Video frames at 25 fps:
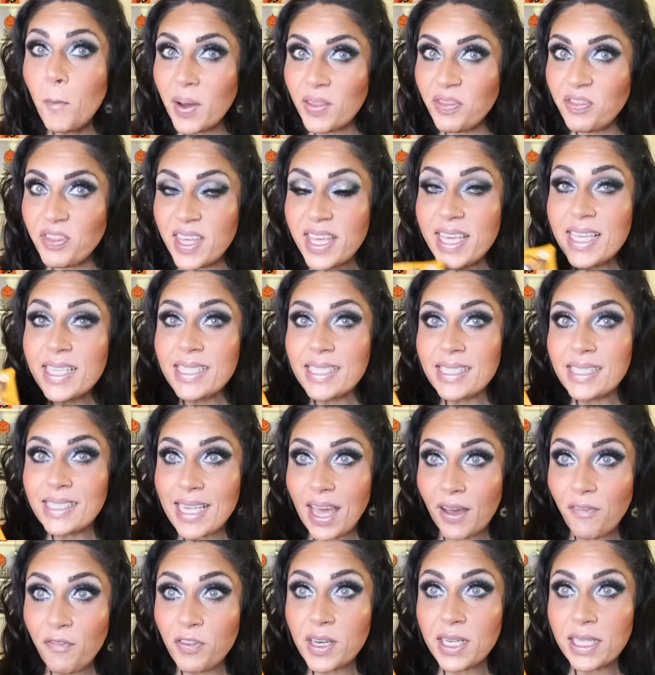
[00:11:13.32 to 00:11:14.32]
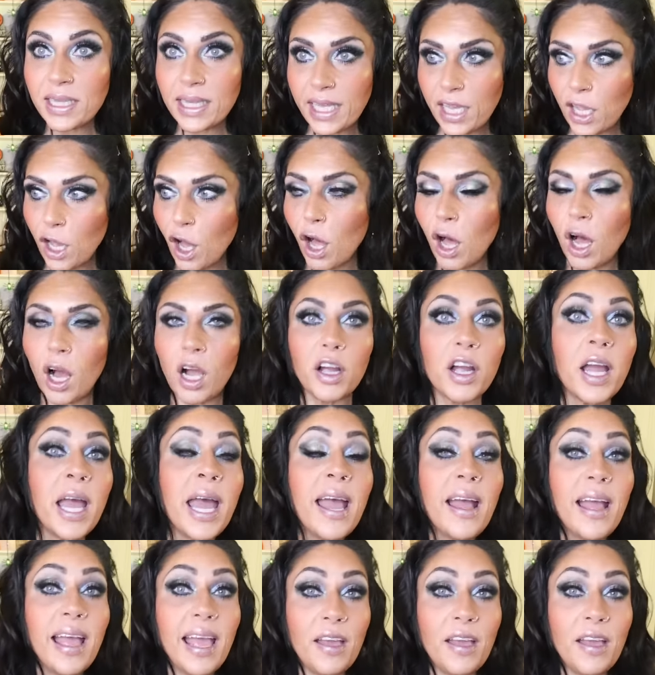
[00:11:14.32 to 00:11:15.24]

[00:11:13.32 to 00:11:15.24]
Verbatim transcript: but these definitely are.